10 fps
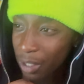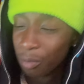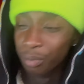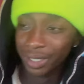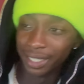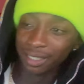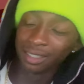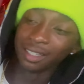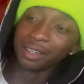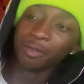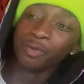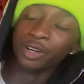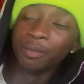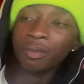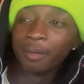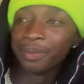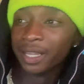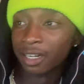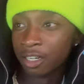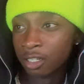But with the
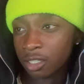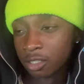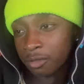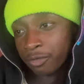panda dunks, you